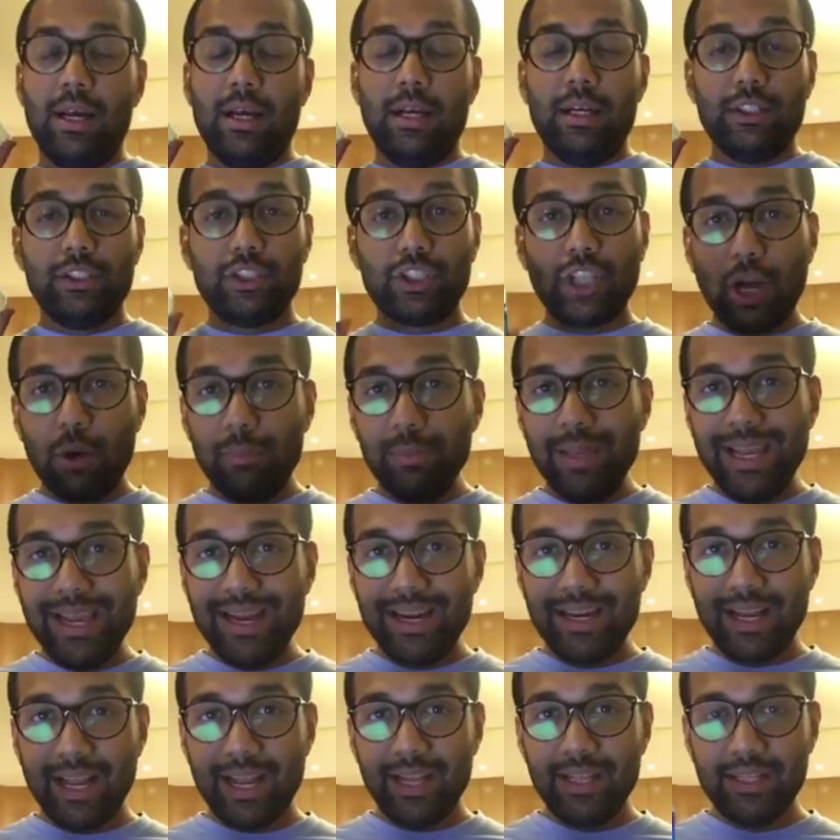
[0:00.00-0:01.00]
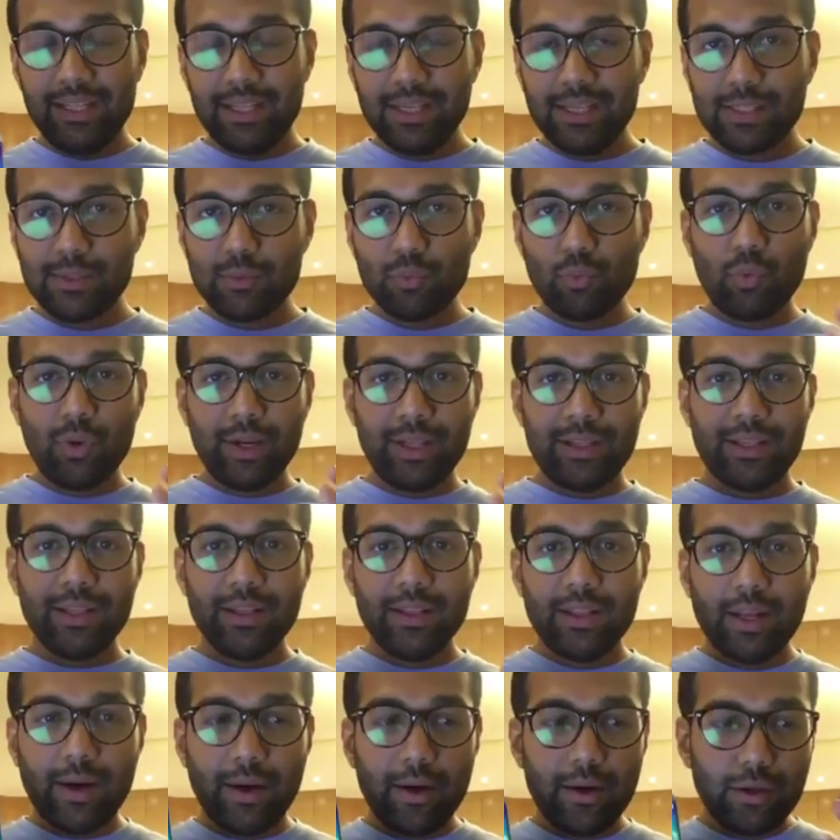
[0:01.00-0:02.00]
Xiaomi headlined this with
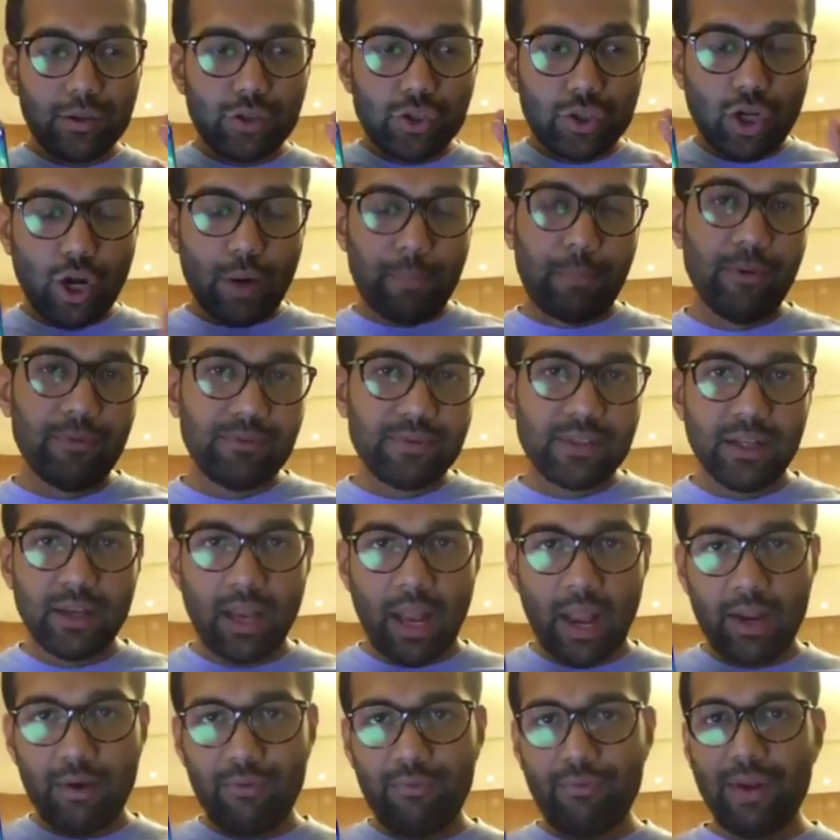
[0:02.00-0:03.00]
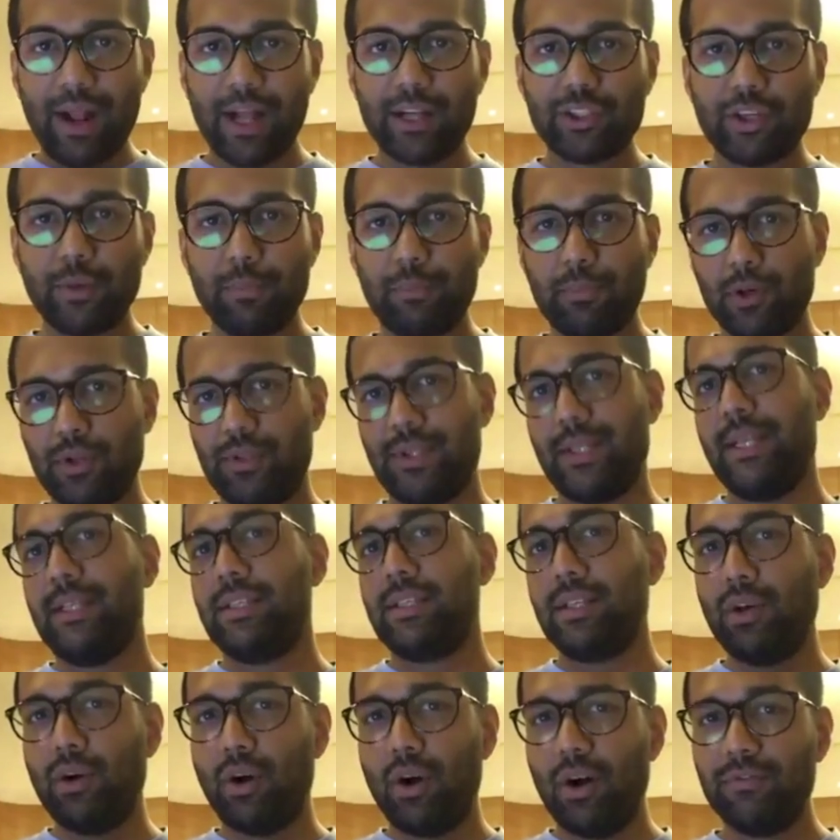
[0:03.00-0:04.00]
the top of the line flagship
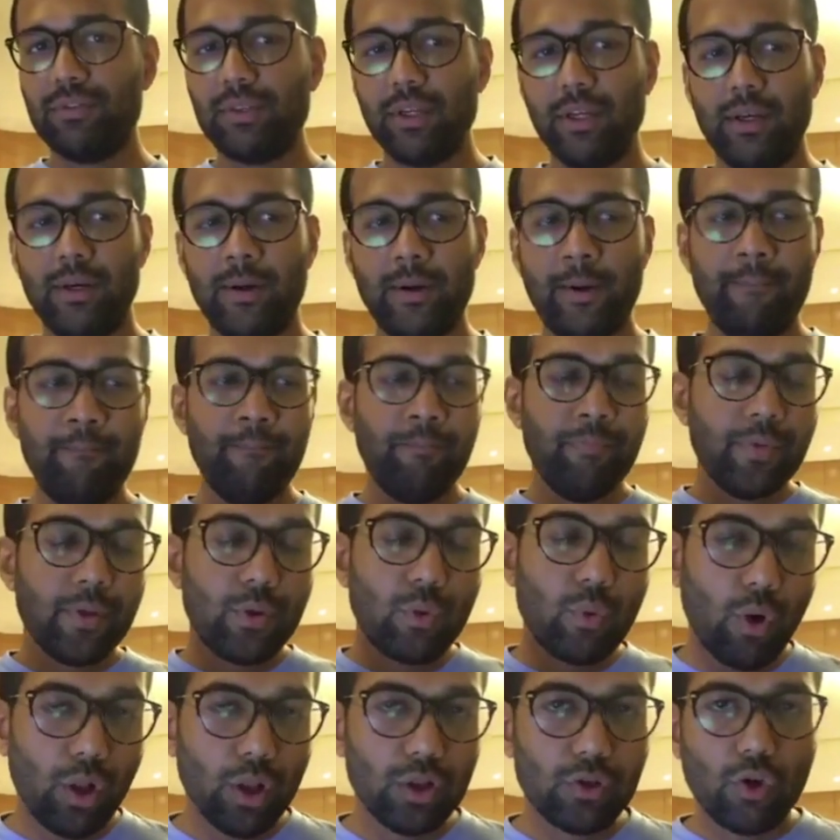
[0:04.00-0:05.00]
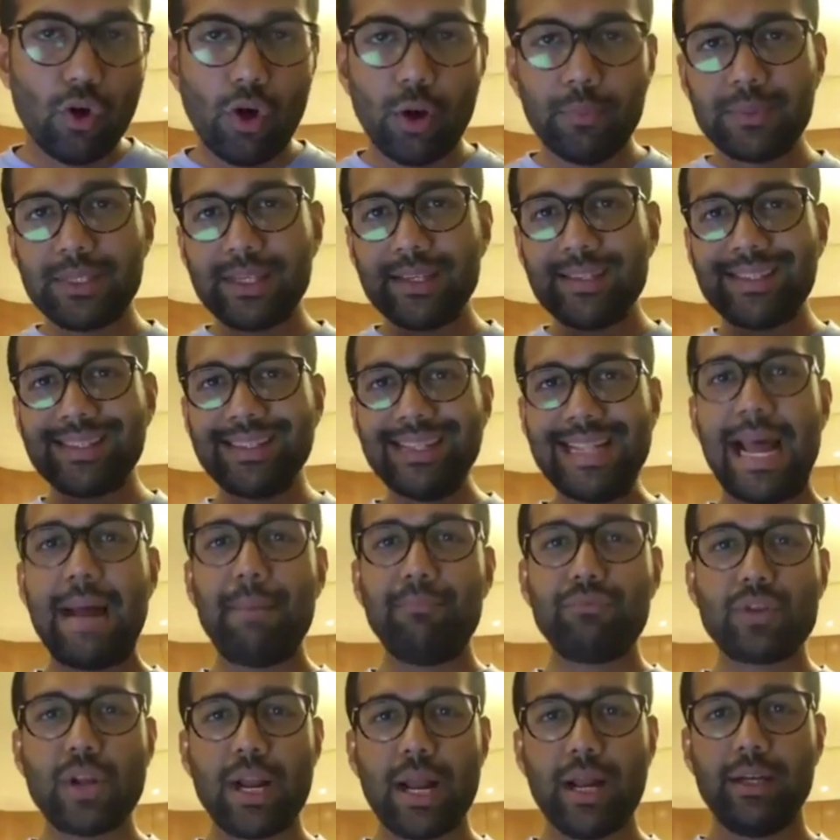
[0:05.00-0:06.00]
processor of the year, Qualcomm's
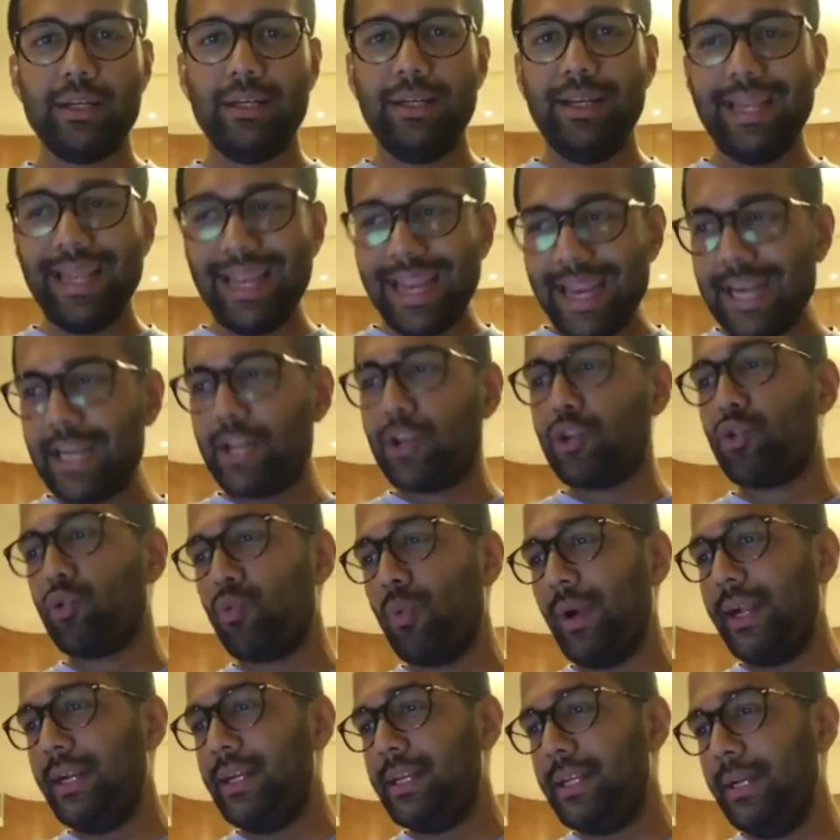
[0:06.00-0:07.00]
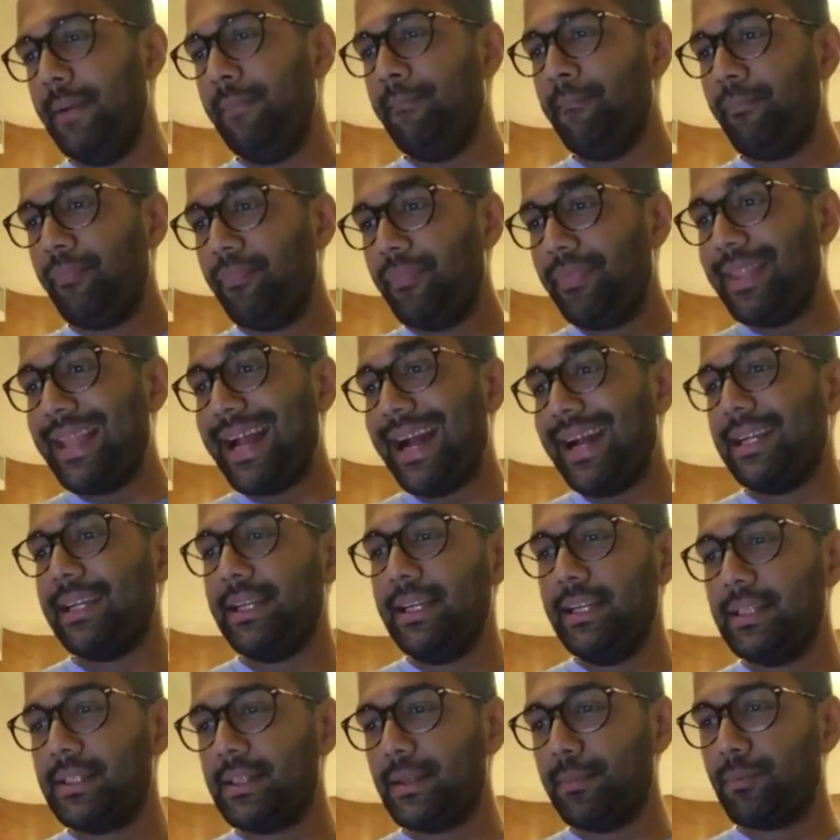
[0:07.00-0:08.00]
Snapdragon 820. That
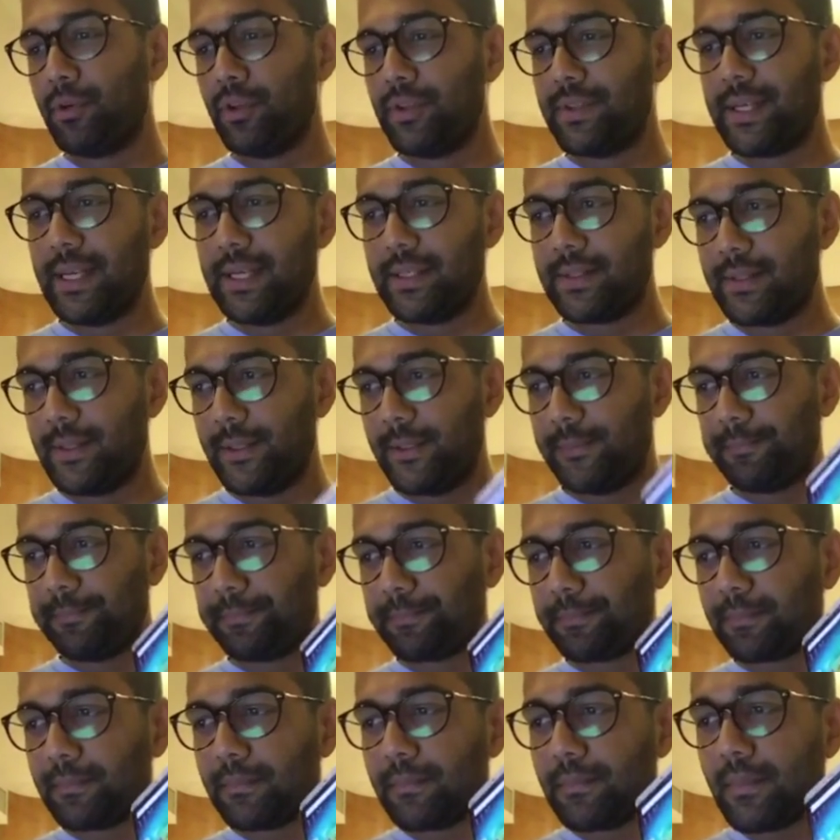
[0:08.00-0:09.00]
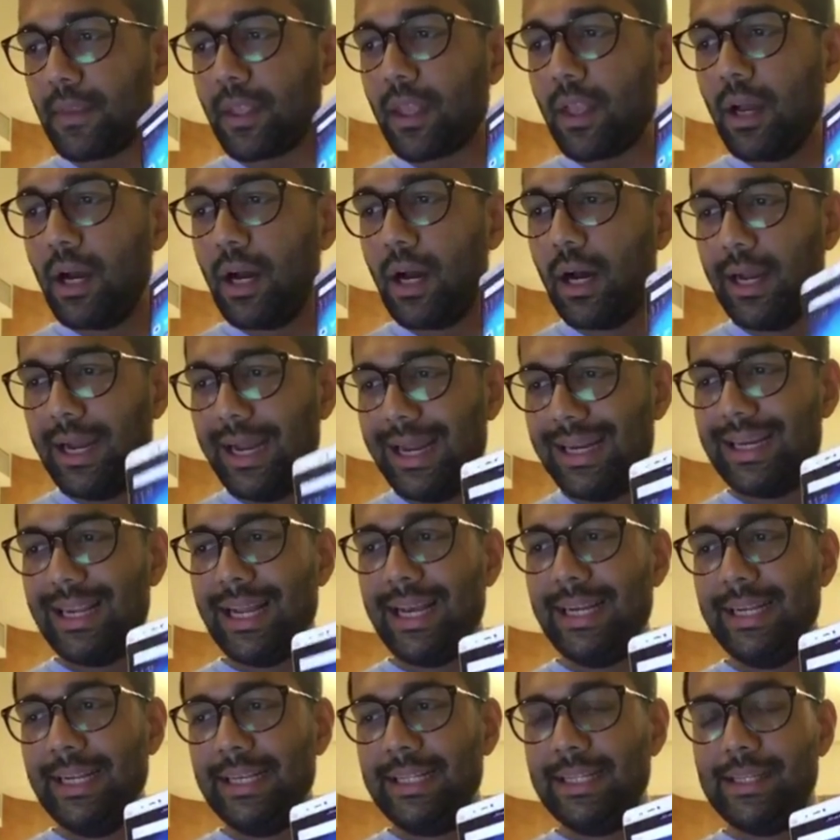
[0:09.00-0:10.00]
is the processor
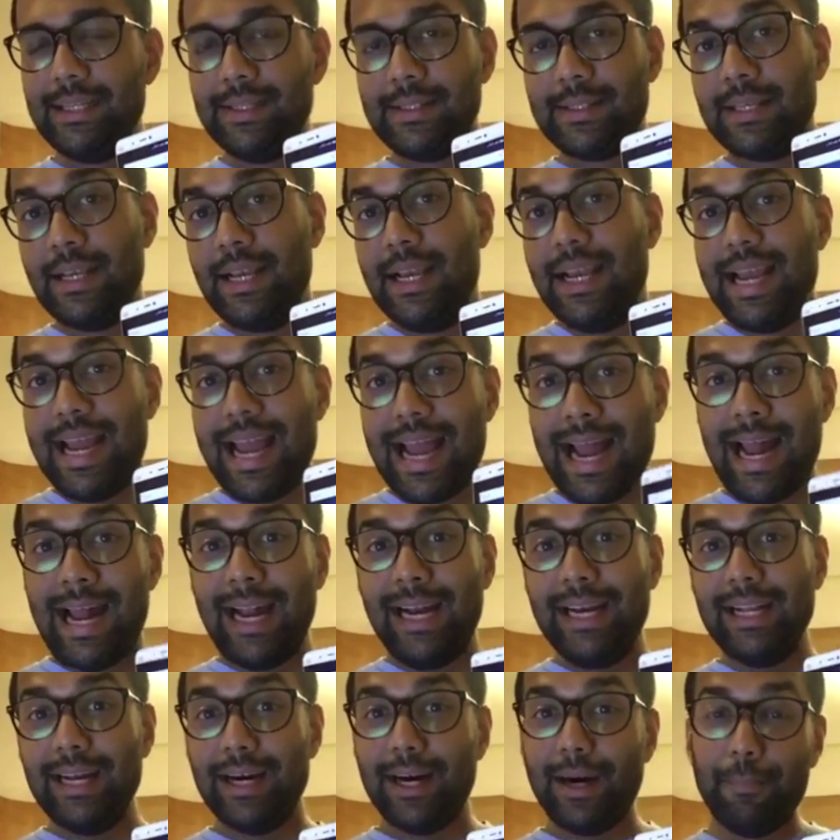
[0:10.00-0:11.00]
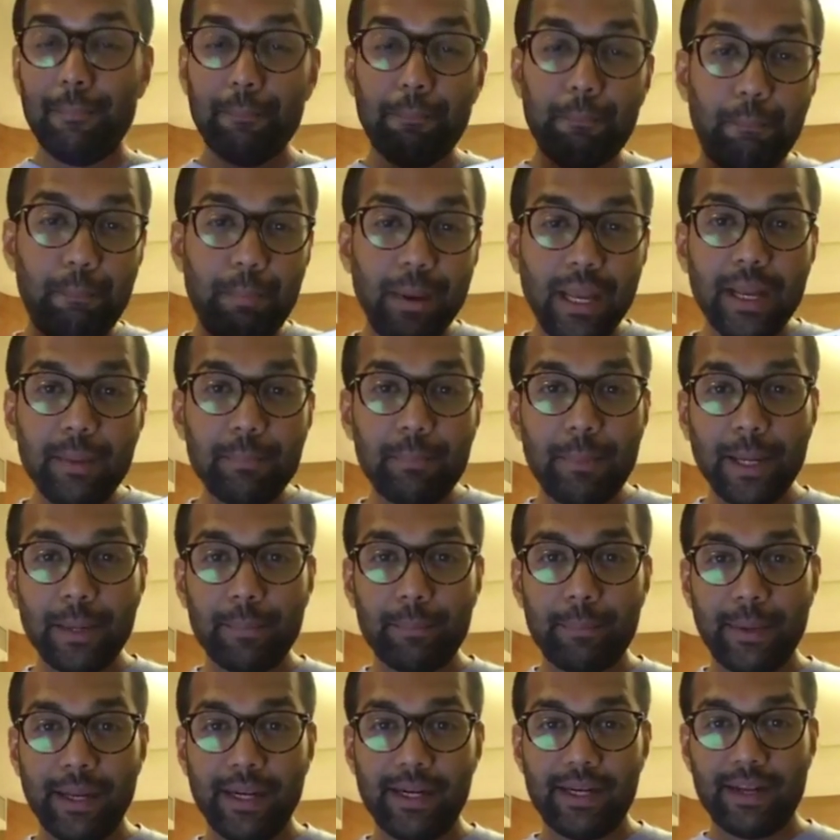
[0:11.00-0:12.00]
headlining this. And a big
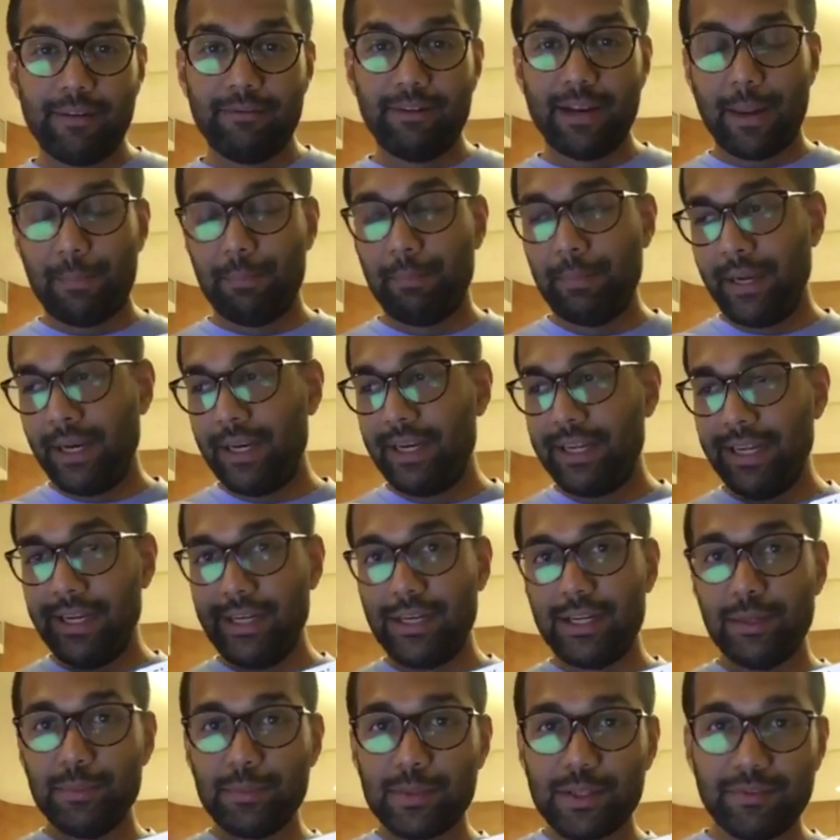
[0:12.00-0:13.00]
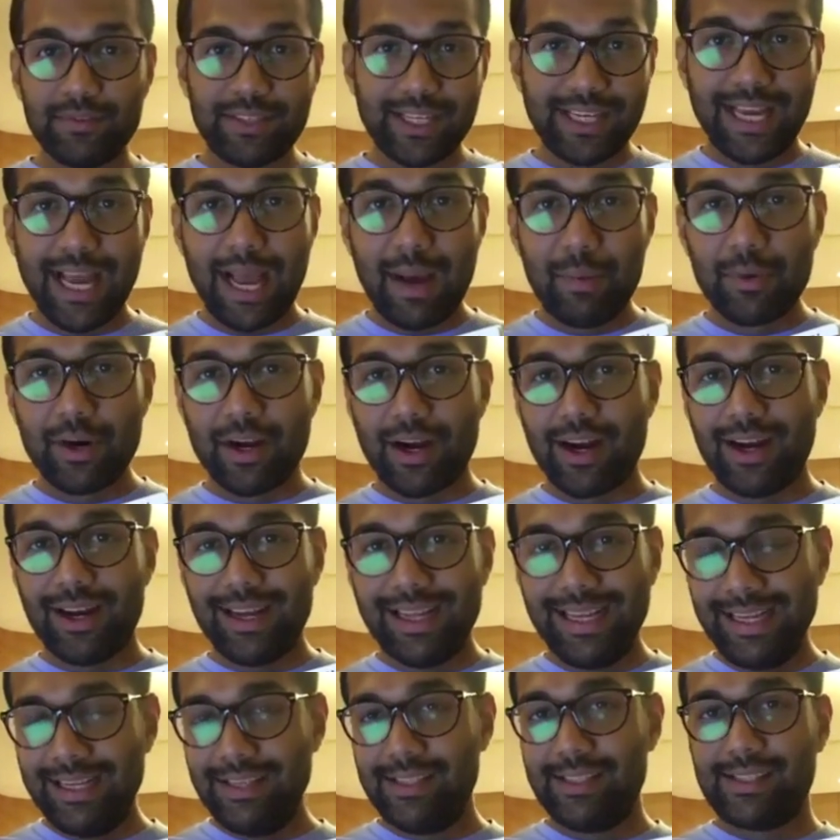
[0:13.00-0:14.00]
development in terms of the camera
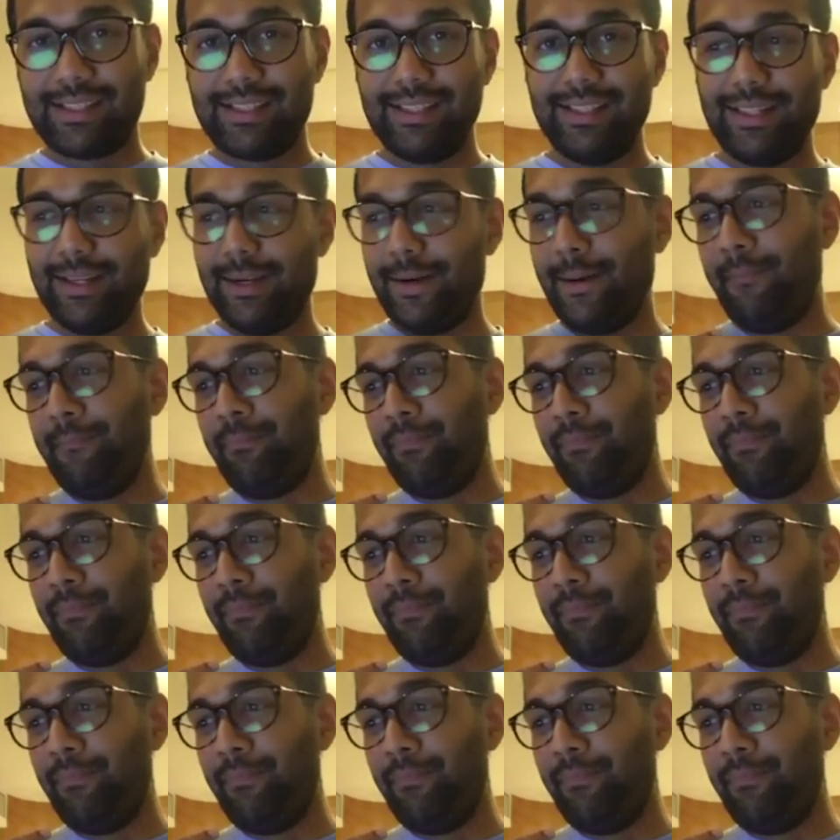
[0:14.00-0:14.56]
is the